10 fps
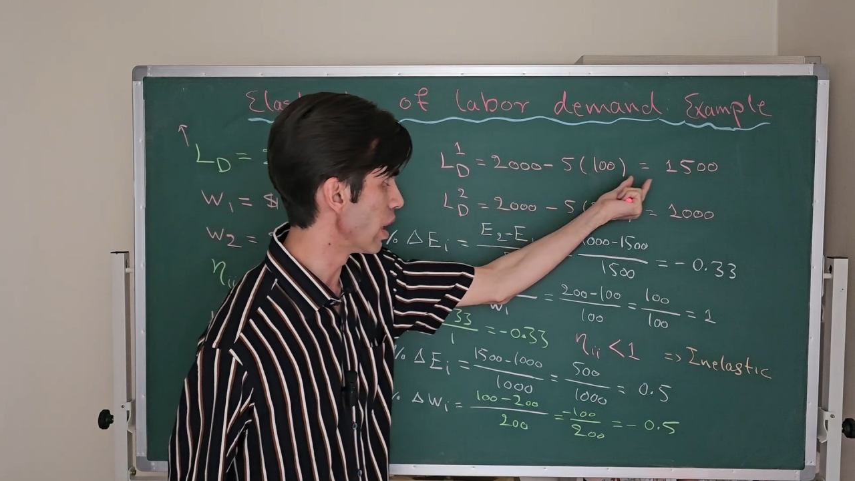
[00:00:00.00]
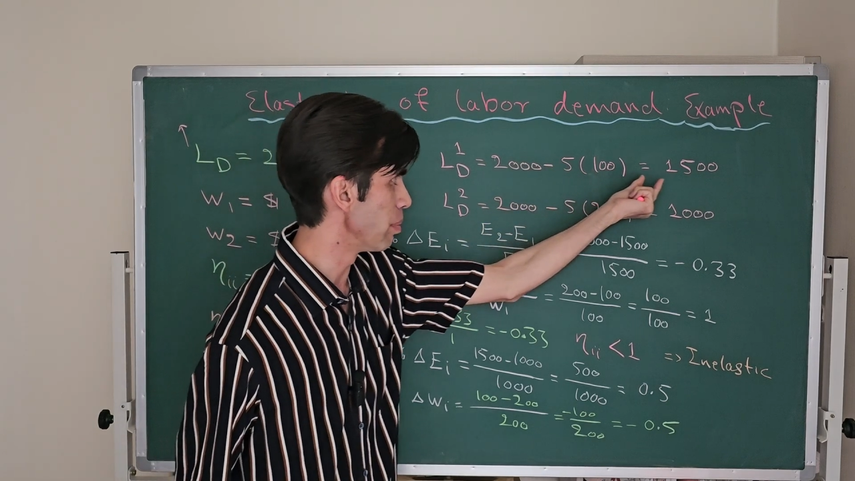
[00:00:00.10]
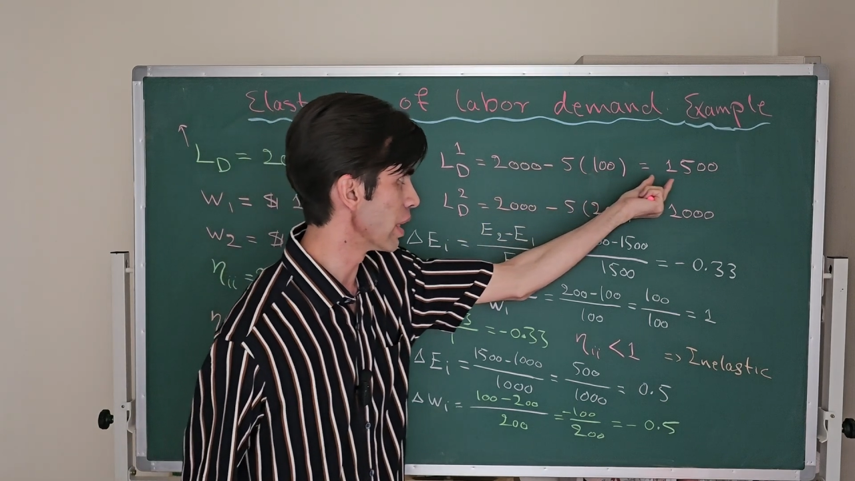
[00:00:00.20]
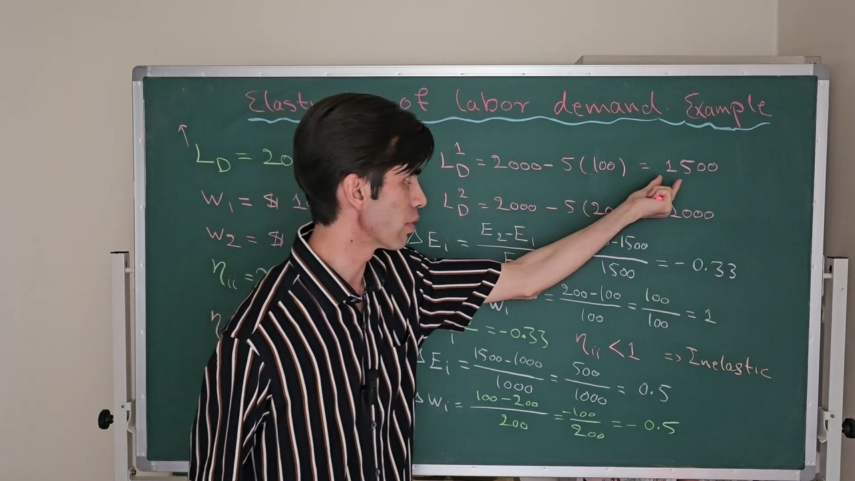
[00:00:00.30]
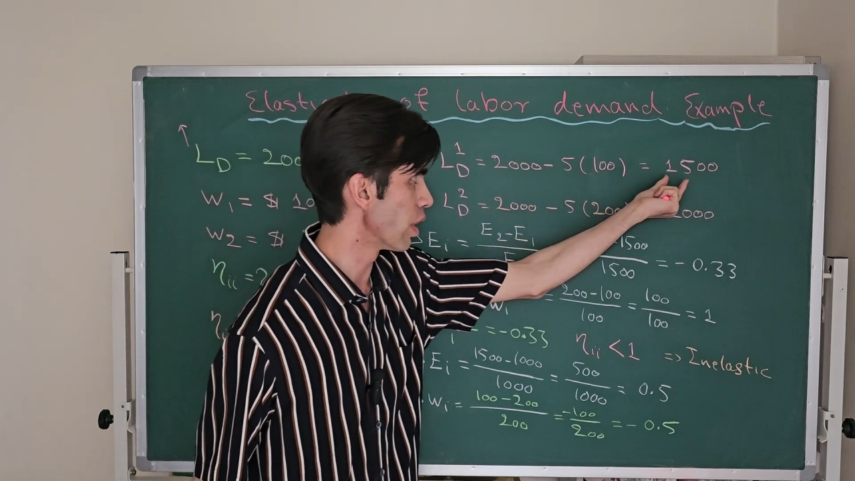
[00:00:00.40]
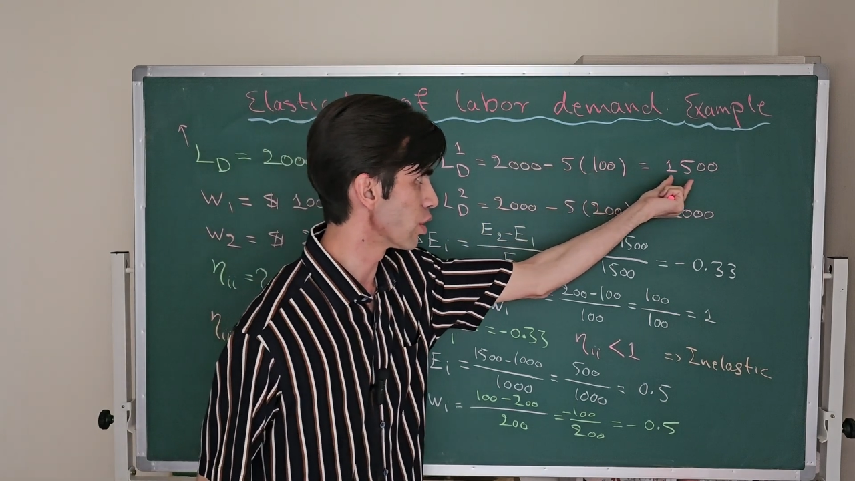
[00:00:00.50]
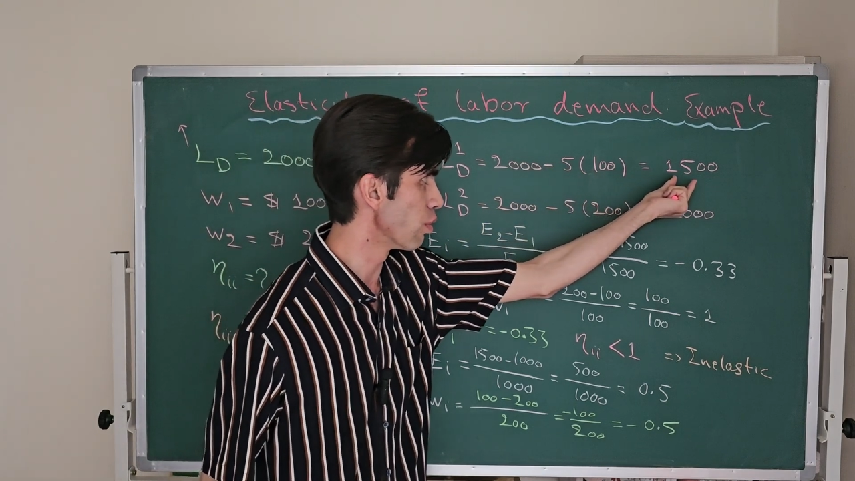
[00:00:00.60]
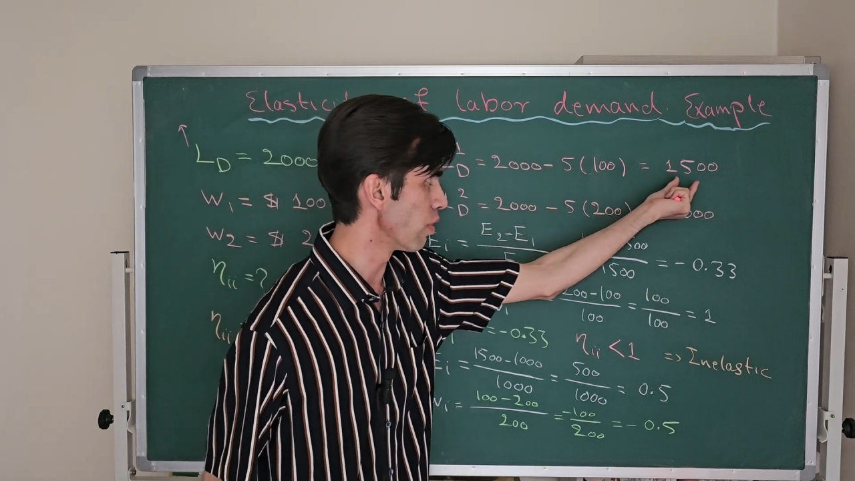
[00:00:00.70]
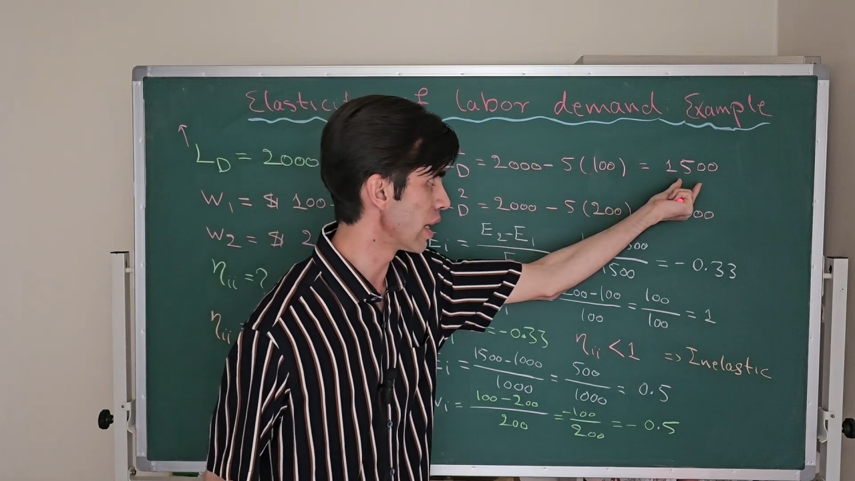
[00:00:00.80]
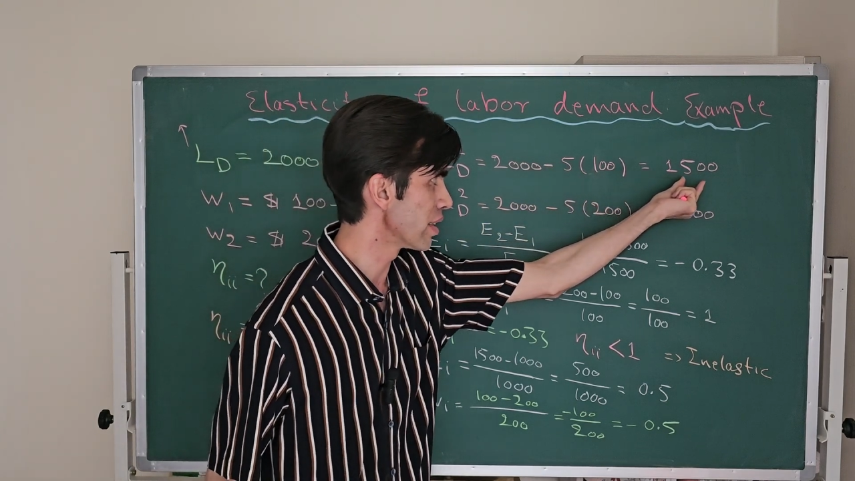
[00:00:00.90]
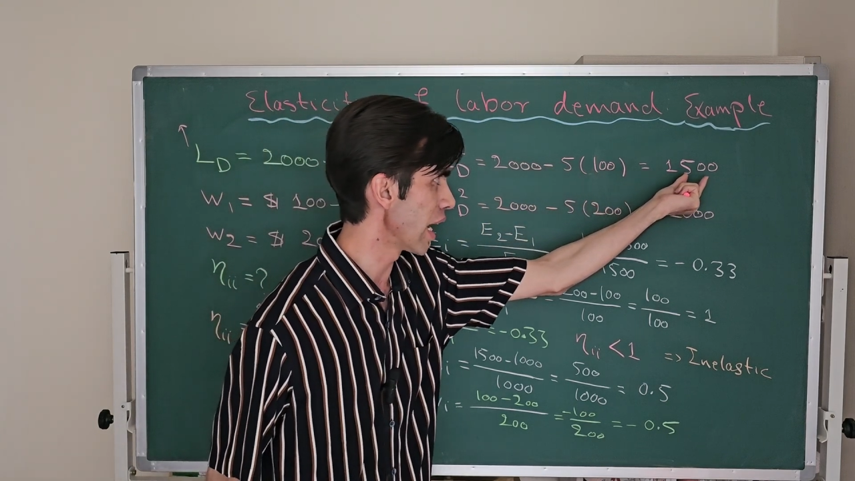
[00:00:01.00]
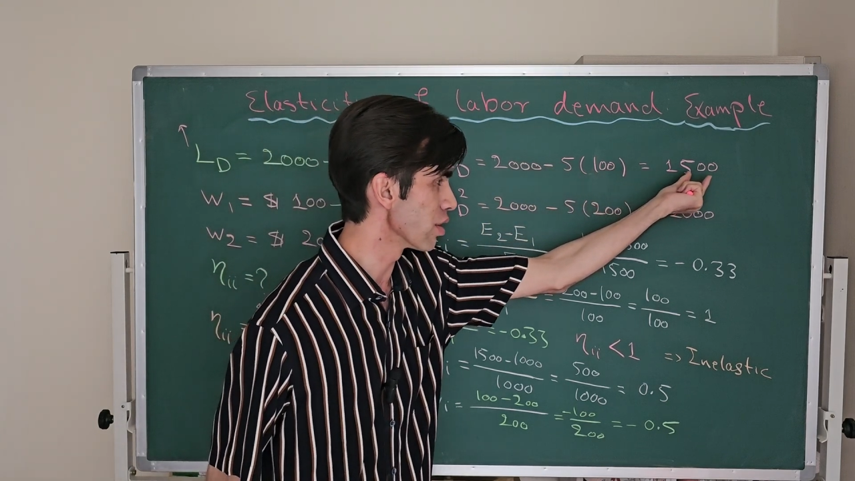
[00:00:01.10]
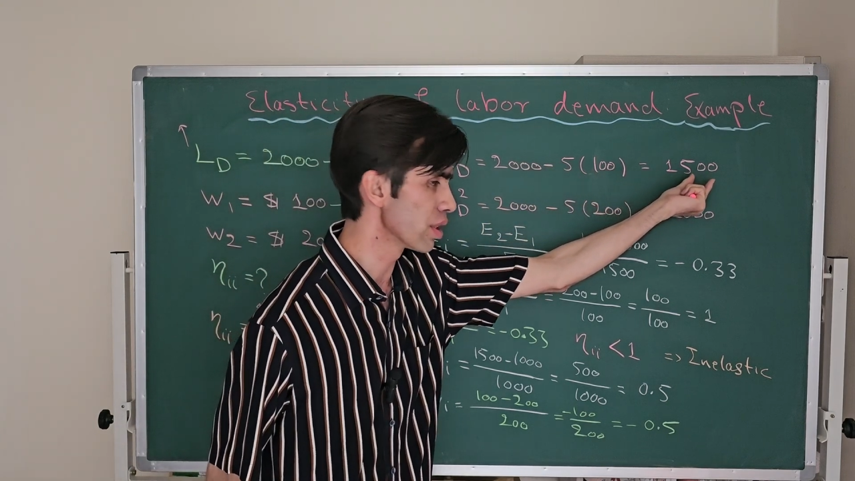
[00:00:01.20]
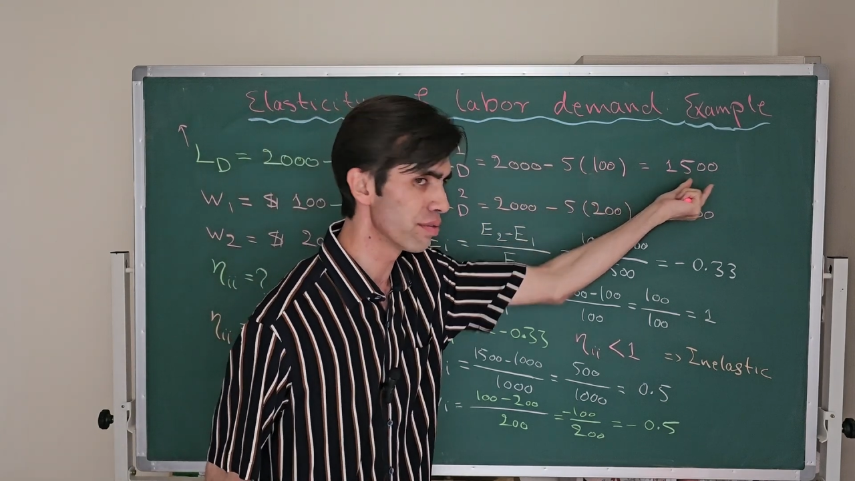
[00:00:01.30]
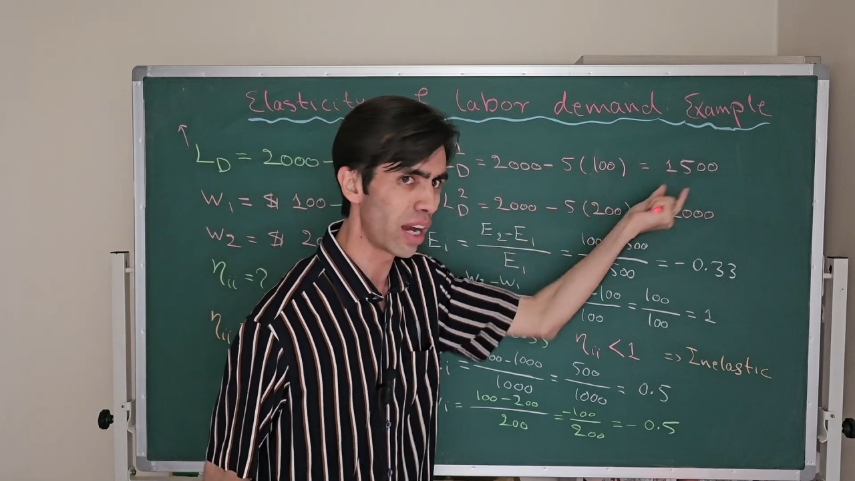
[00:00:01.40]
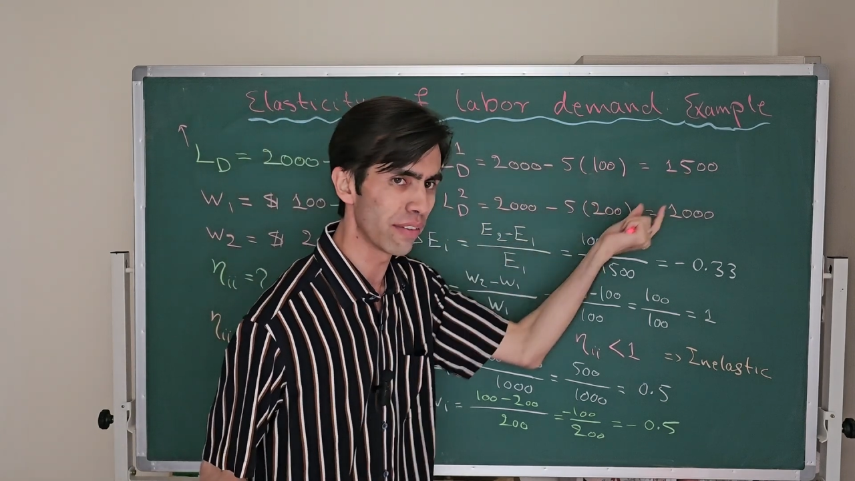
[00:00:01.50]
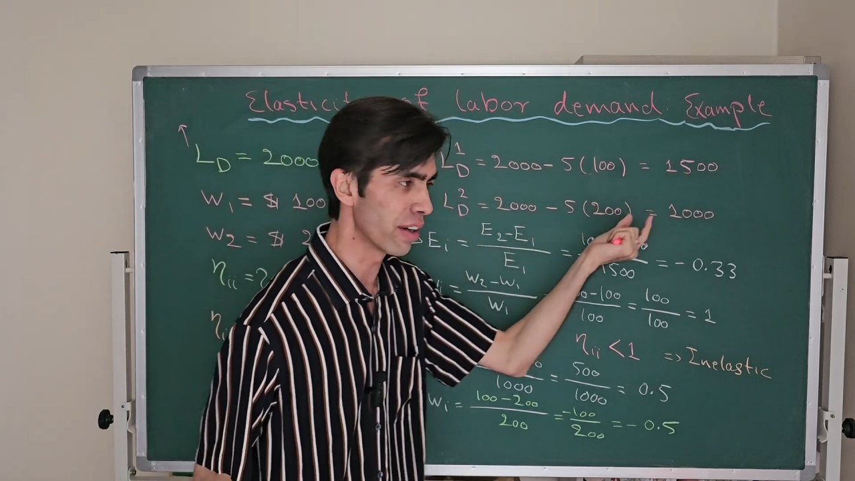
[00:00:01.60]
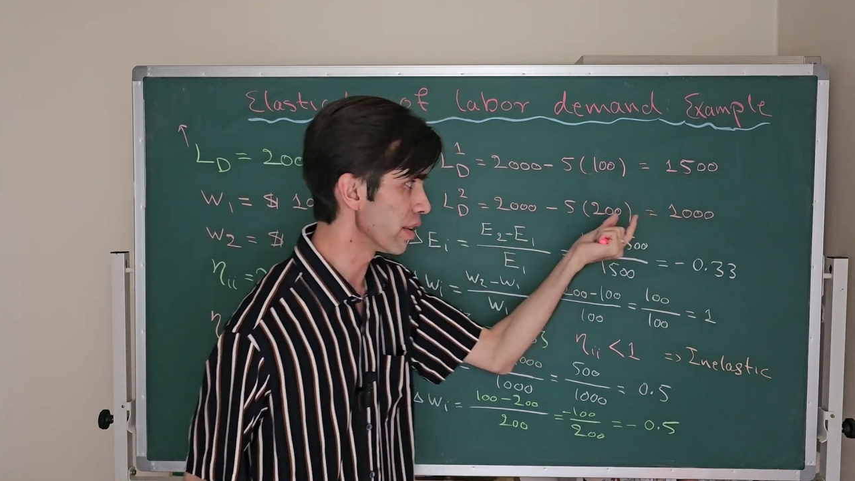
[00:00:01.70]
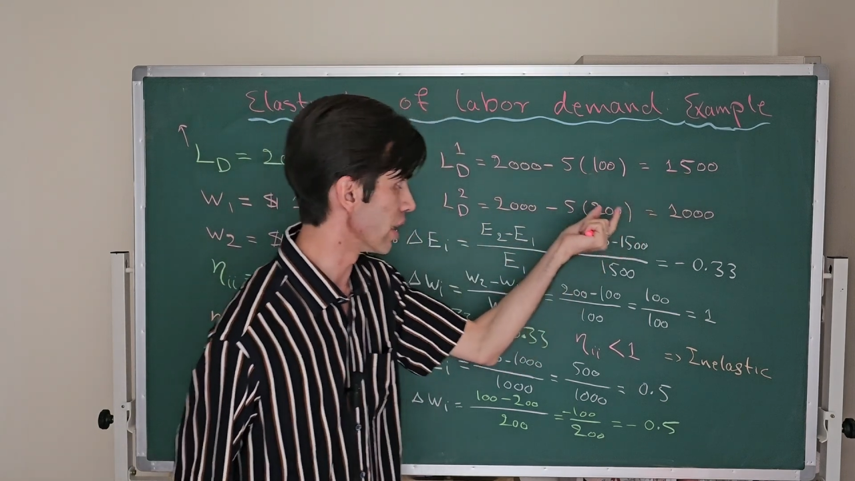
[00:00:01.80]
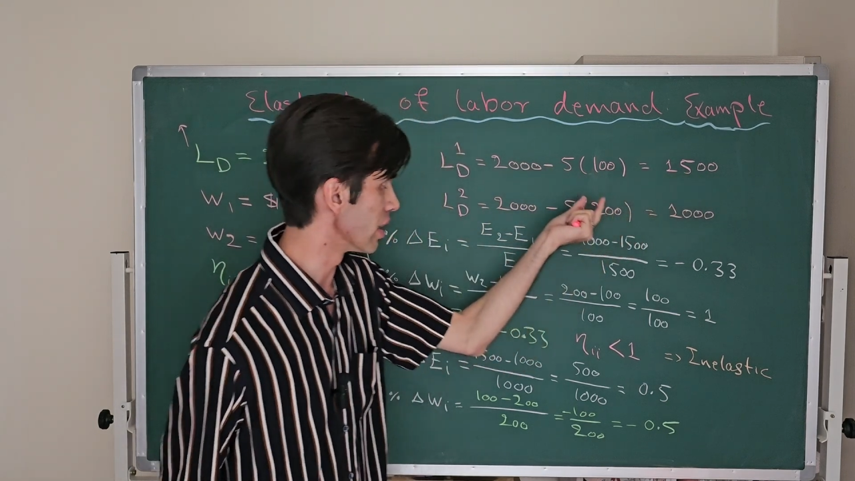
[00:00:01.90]
will be equal to
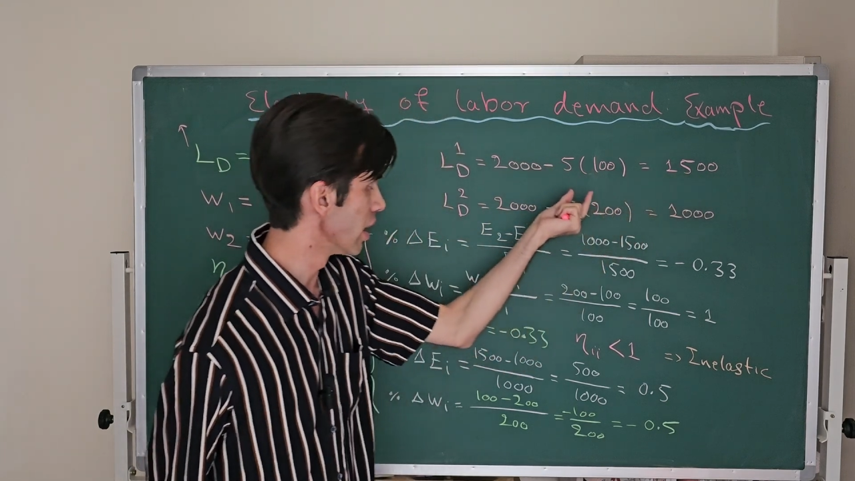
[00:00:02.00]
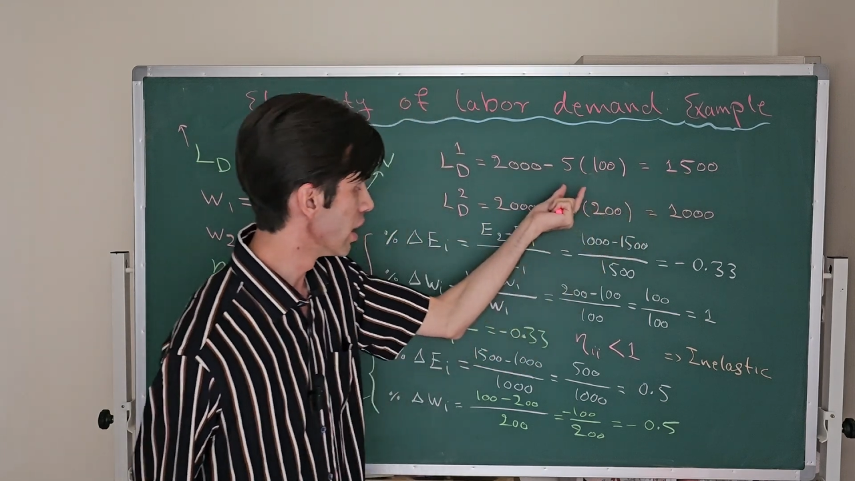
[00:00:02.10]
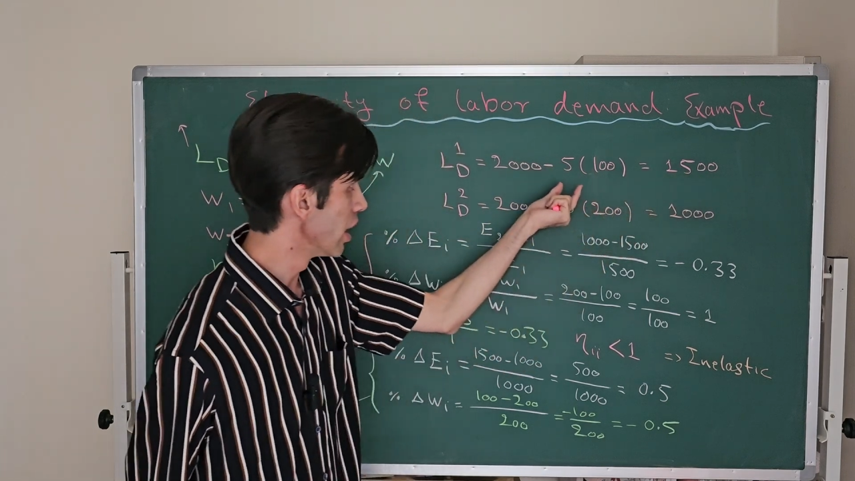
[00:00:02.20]
1500,